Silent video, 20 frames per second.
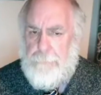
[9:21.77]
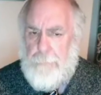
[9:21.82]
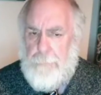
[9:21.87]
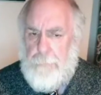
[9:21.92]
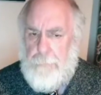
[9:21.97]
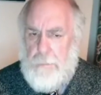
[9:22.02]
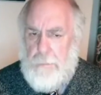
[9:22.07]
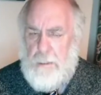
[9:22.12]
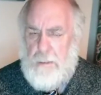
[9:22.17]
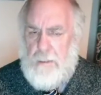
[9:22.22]

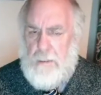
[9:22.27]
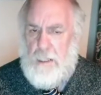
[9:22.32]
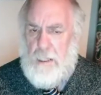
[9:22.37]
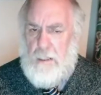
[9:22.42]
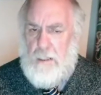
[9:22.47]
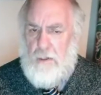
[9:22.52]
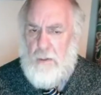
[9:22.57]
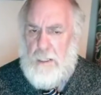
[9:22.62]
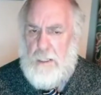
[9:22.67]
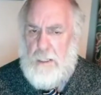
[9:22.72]
to see
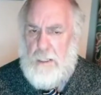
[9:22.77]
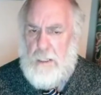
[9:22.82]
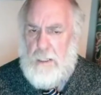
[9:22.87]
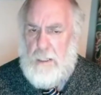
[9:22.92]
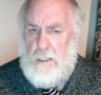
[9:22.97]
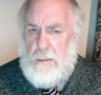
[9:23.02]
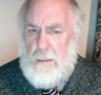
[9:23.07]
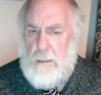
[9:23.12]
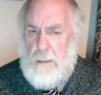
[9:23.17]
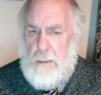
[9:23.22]
to it that
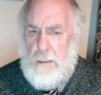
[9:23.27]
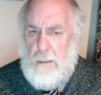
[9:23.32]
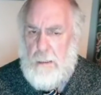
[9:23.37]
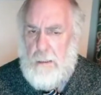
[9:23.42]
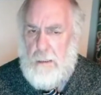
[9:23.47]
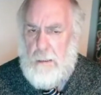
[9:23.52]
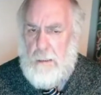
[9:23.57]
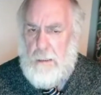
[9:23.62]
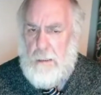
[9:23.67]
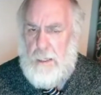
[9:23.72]

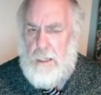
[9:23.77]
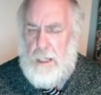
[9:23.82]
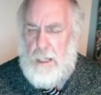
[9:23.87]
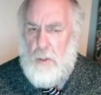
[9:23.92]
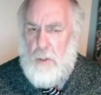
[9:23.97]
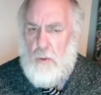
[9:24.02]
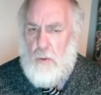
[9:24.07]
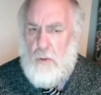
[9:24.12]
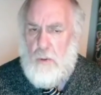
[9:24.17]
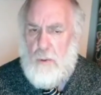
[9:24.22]
their
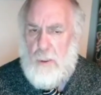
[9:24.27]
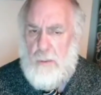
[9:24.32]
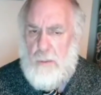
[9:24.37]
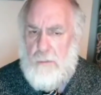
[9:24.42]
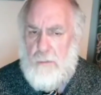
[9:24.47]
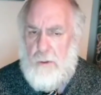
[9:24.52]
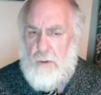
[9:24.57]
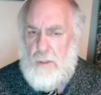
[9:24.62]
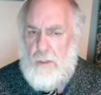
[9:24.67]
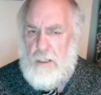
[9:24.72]
local
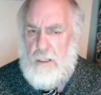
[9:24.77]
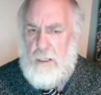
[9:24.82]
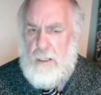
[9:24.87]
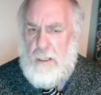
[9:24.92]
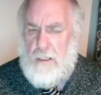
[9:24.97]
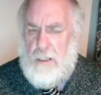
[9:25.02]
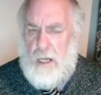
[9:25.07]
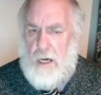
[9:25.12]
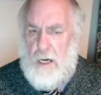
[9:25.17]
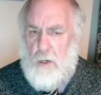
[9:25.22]

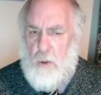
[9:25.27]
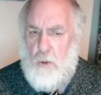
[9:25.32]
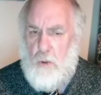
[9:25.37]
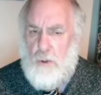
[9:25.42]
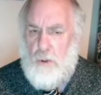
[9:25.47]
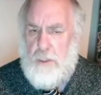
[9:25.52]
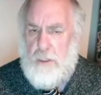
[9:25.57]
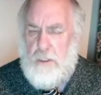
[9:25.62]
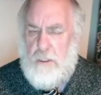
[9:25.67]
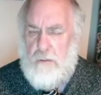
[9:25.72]
communities are
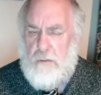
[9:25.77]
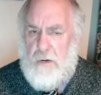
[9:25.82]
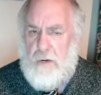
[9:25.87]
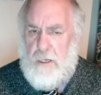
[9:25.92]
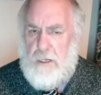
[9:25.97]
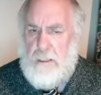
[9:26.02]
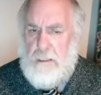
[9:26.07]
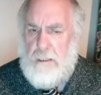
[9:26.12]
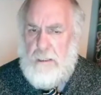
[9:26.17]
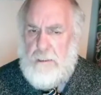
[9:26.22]
ordered
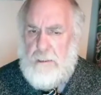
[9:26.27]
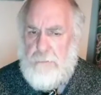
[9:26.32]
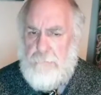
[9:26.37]
aright.